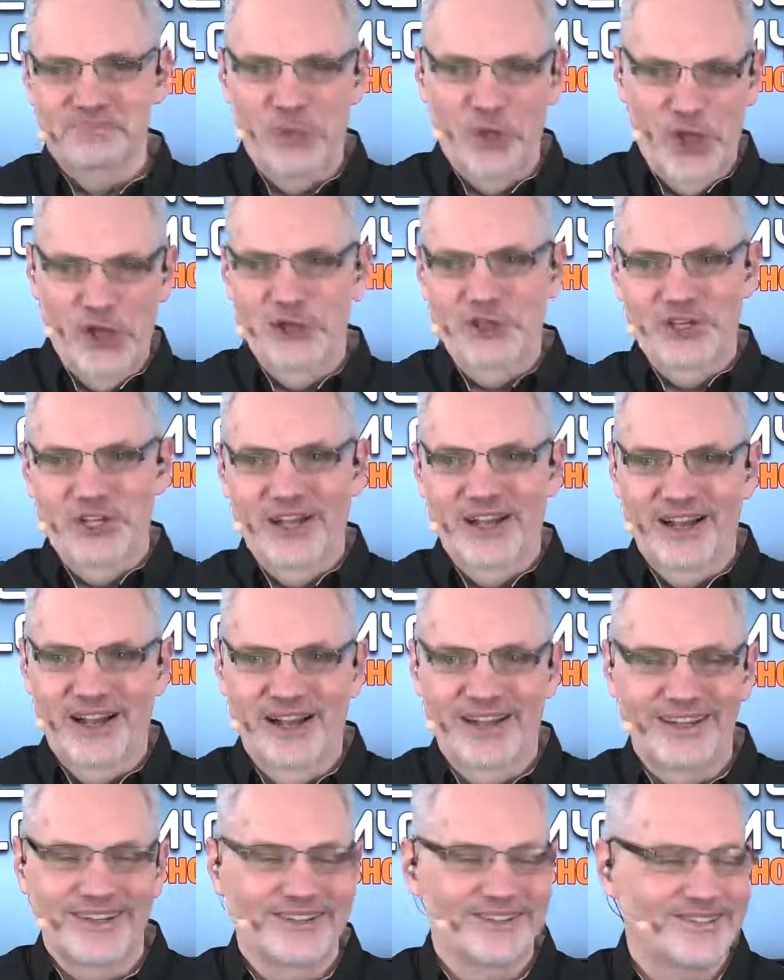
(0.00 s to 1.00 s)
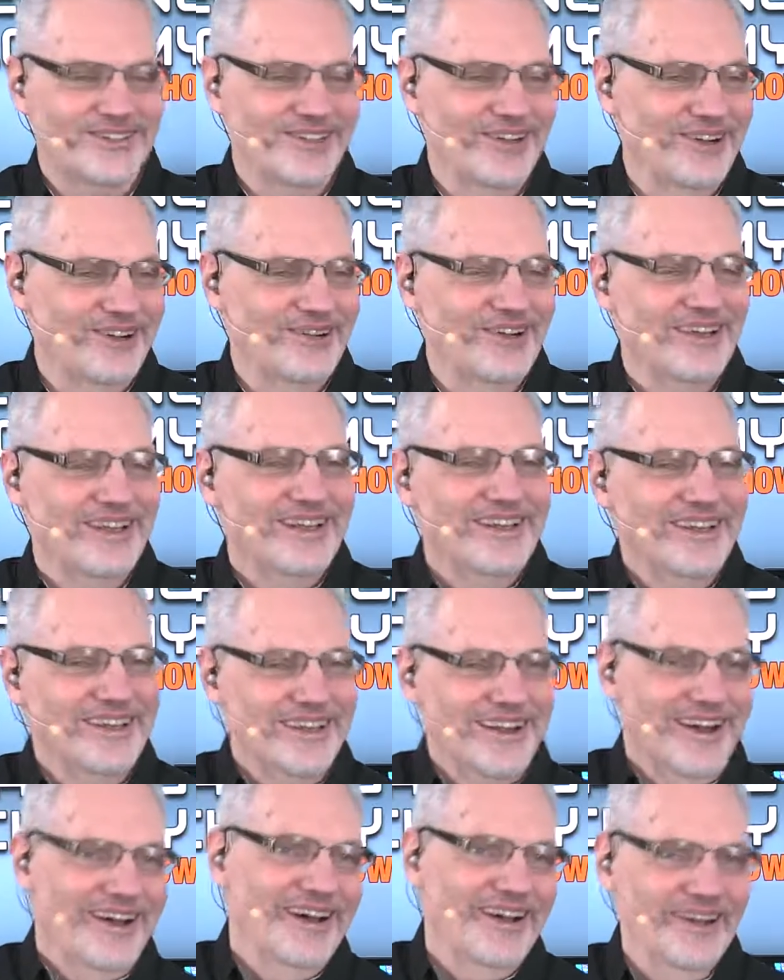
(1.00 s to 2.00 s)
NDI. So
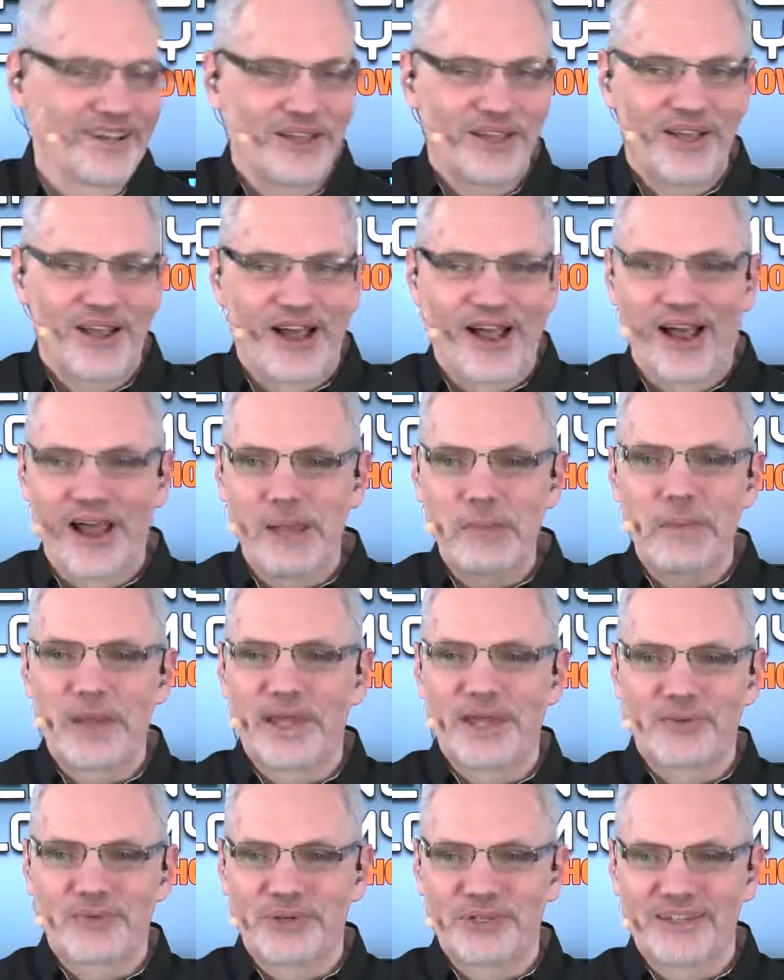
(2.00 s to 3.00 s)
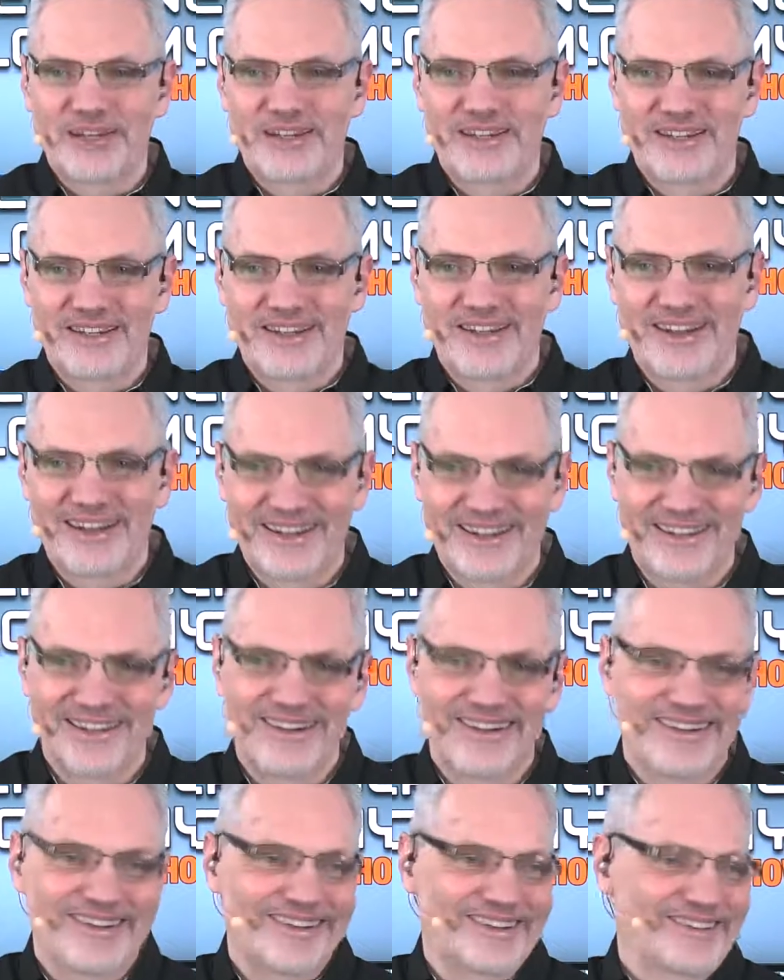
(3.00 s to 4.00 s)
high bandwidth
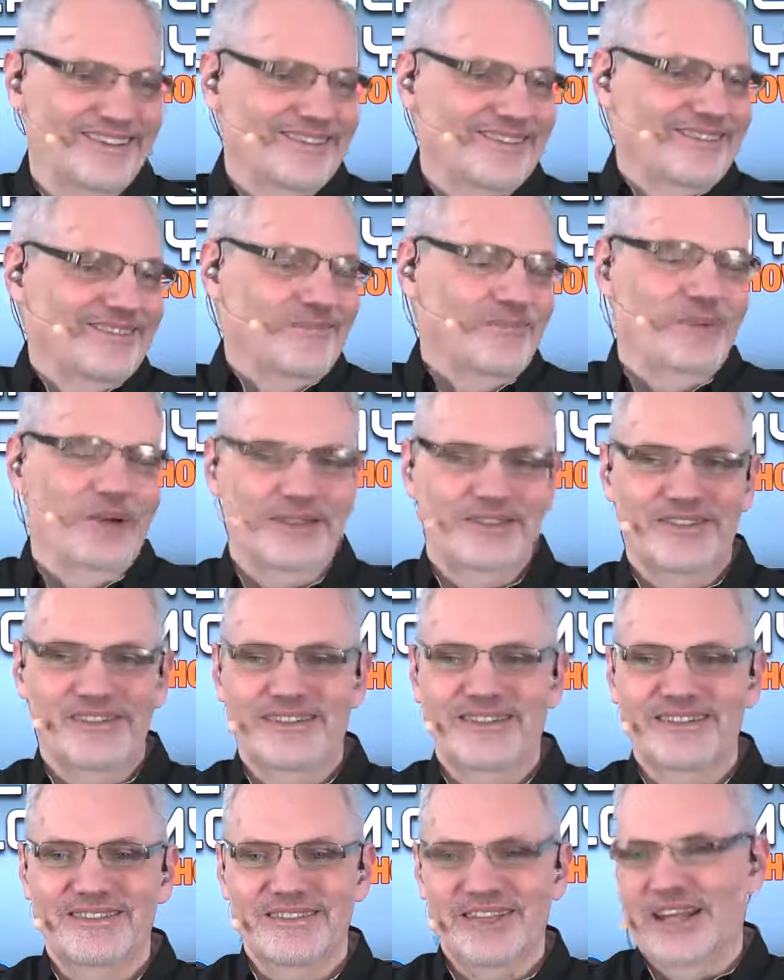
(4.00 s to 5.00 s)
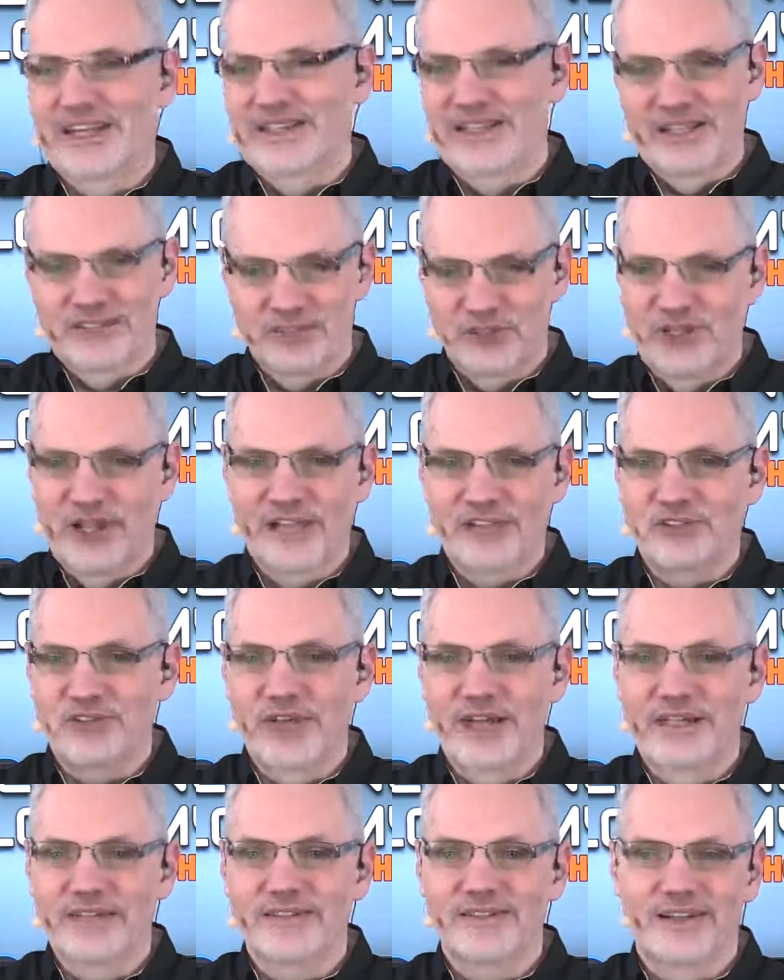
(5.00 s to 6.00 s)
NDI. But yeah, so that's
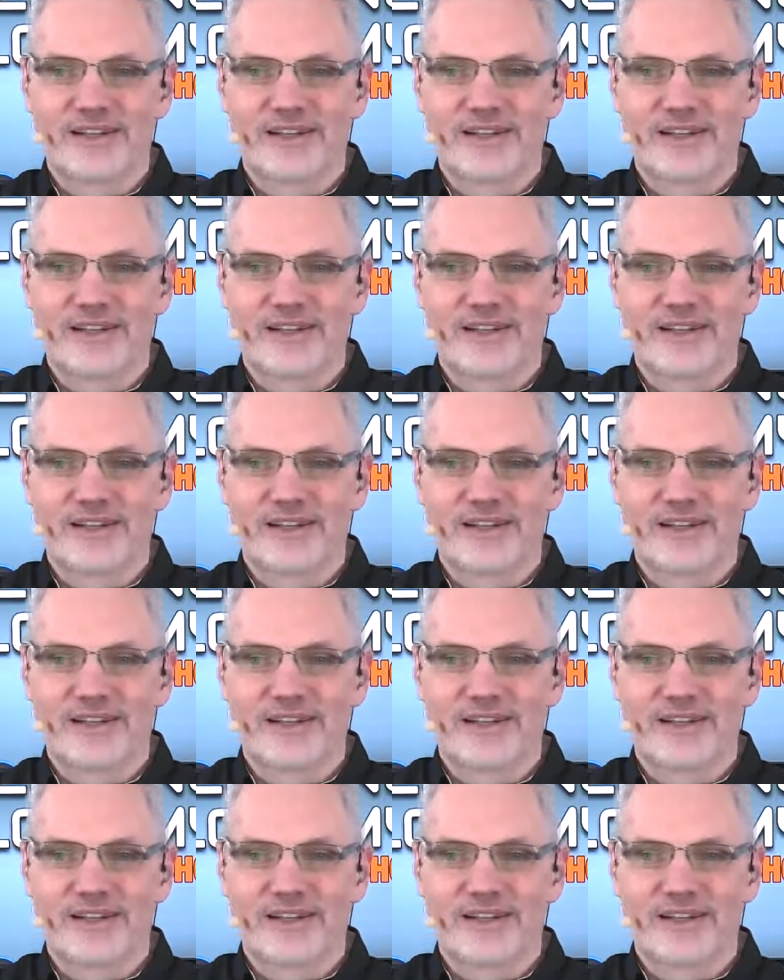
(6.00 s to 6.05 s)
great.